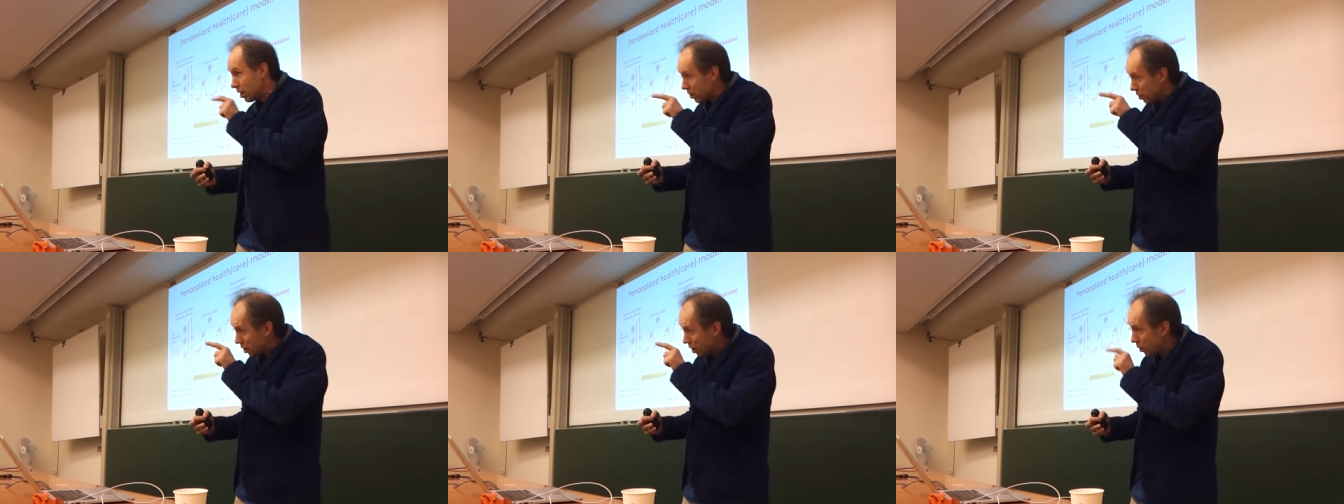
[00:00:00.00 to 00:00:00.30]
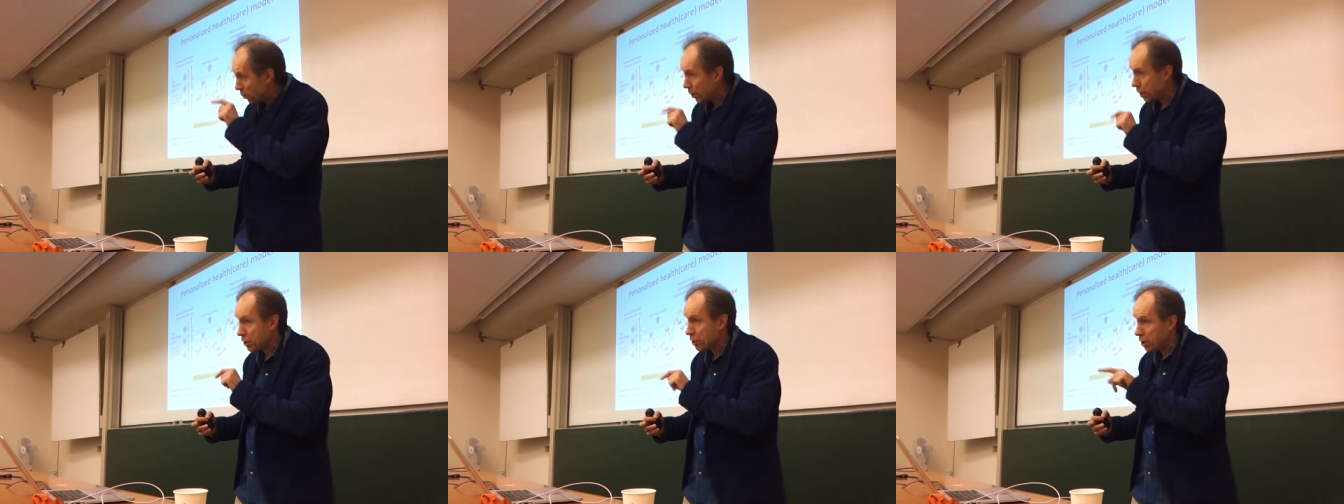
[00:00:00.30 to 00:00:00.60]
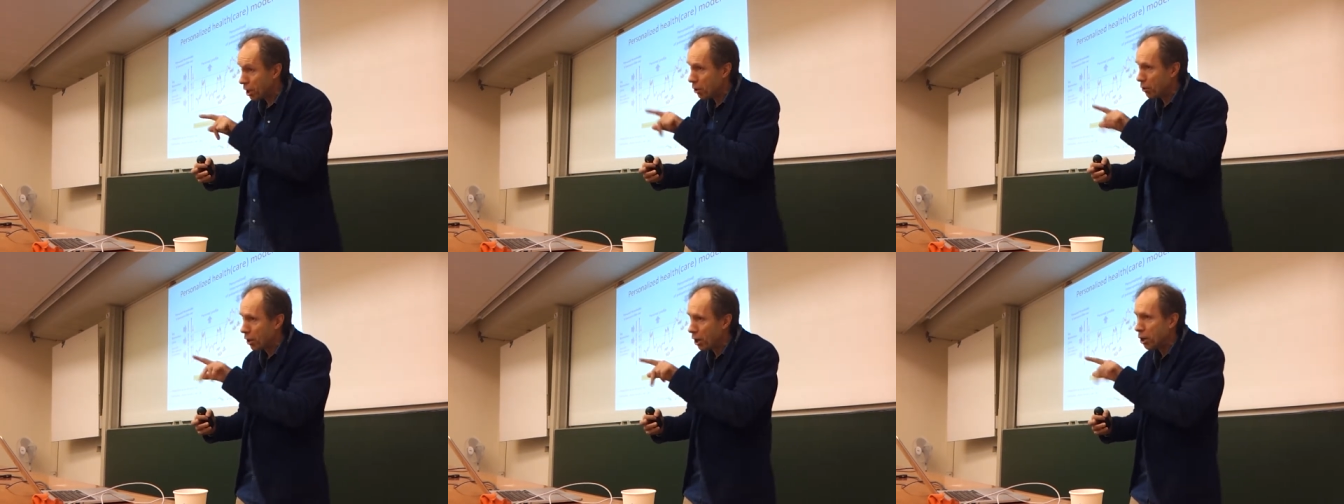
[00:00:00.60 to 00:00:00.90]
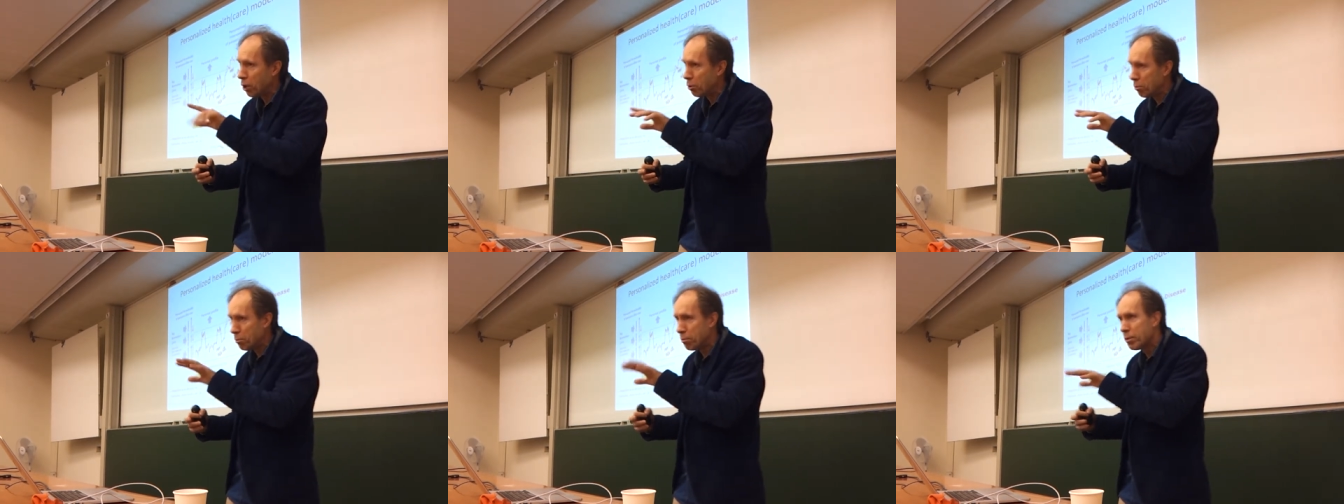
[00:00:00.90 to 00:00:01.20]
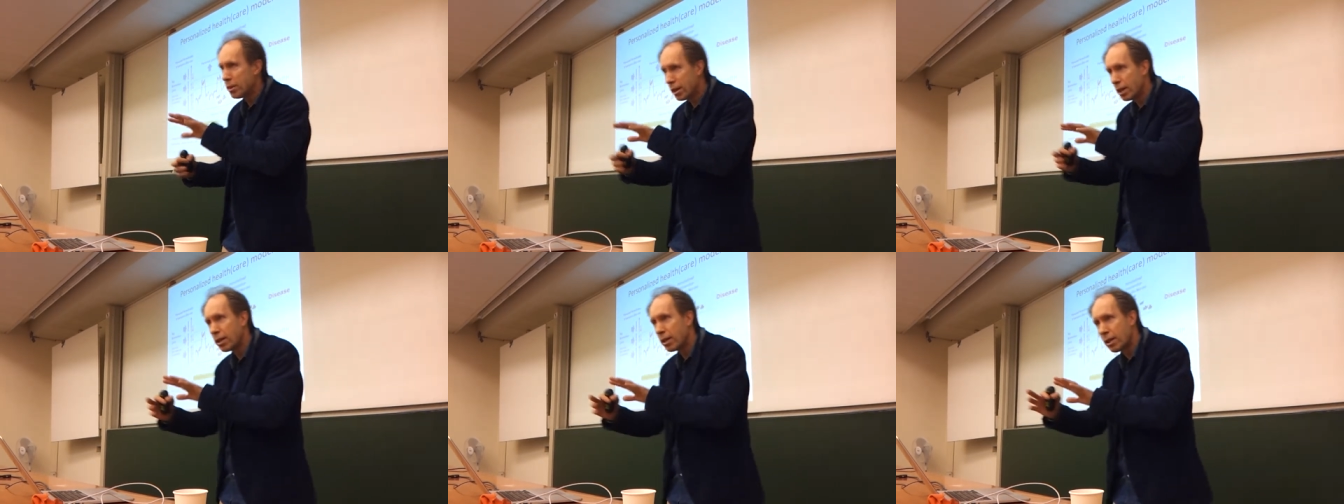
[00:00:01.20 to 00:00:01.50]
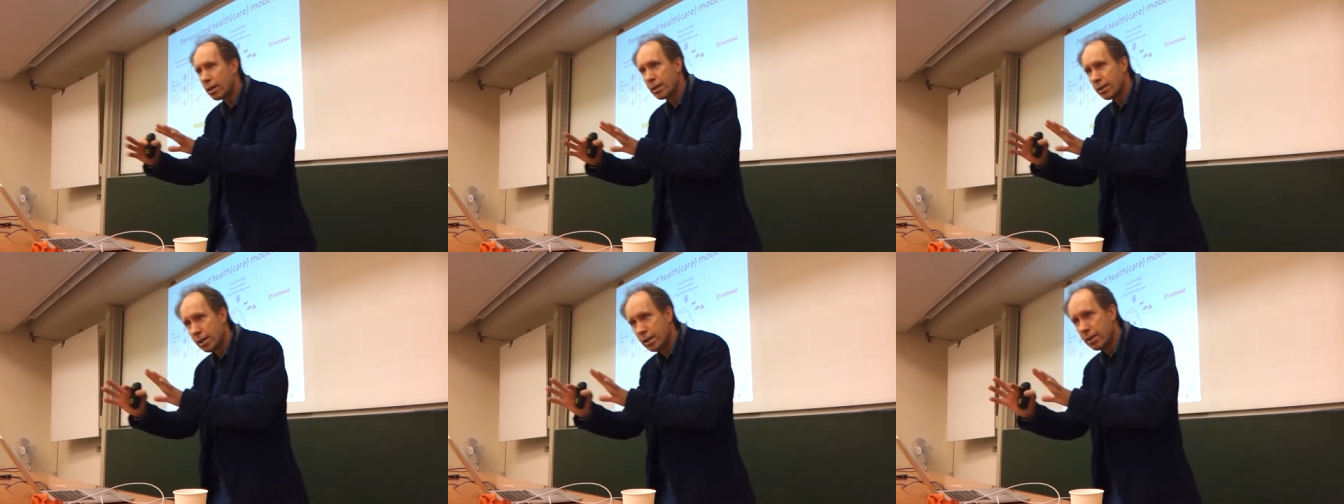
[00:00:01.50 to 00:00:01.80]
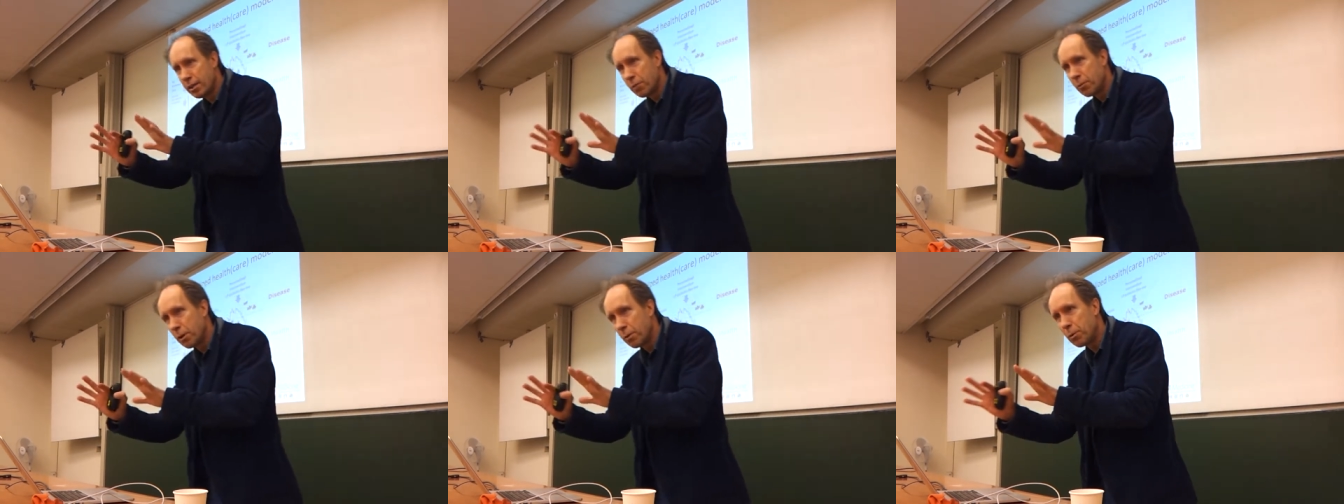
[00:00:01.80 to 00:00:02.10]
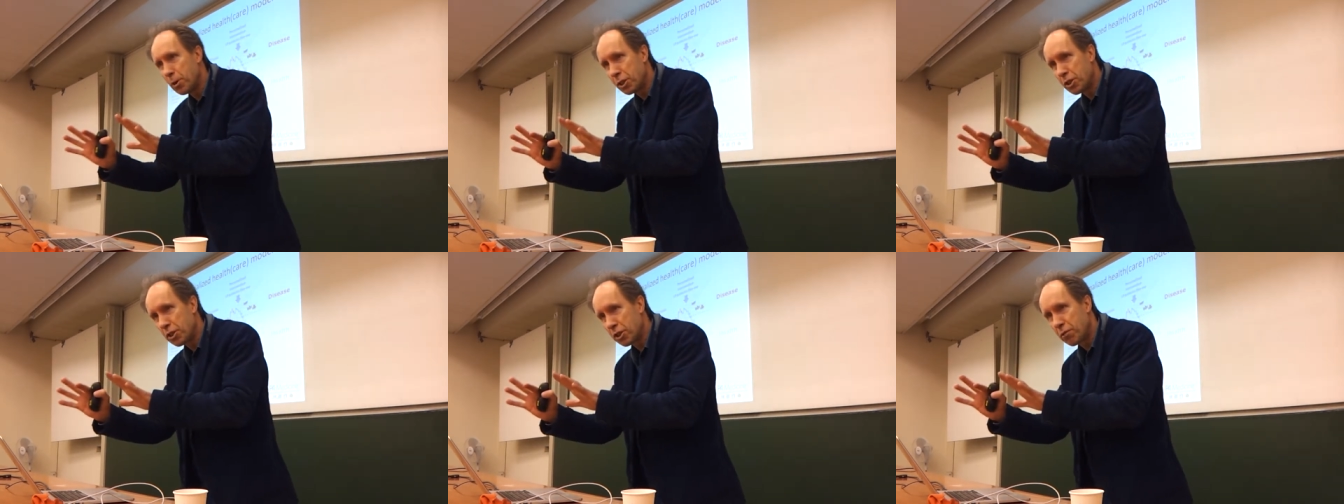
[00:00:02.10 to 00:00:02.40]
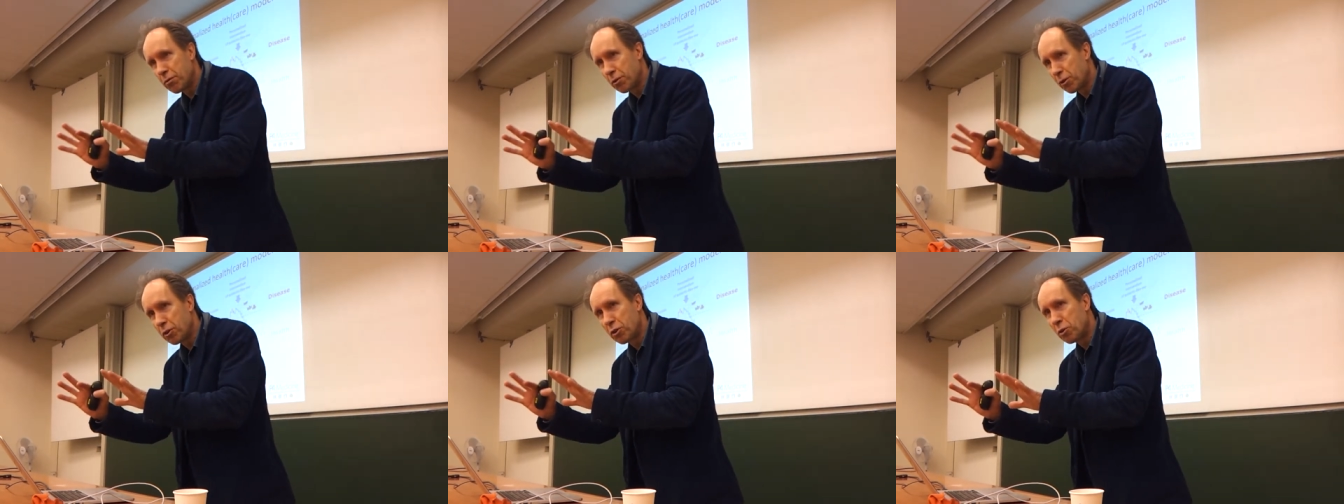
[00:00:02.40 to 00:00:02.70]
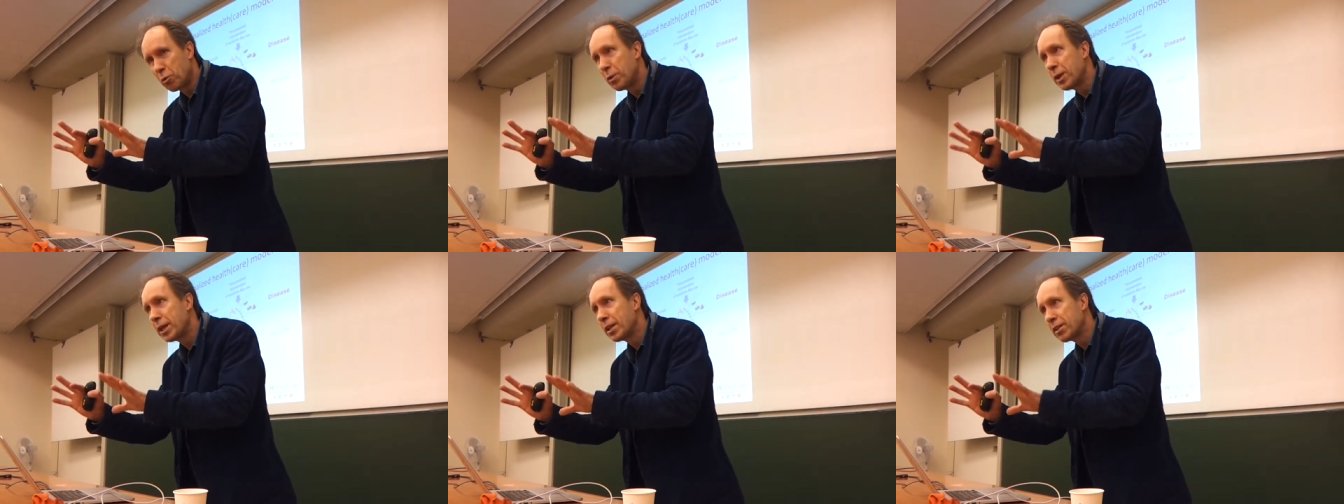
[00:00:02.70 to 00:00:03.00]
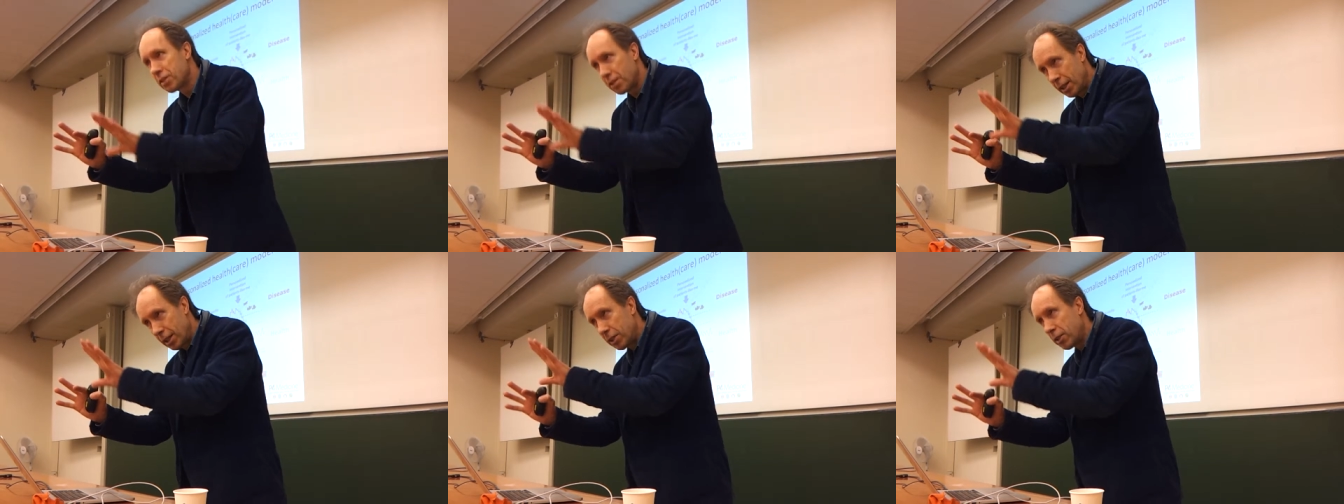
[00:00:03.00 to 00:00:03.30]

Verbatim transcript: you know what, go home. We watch it for two weeks and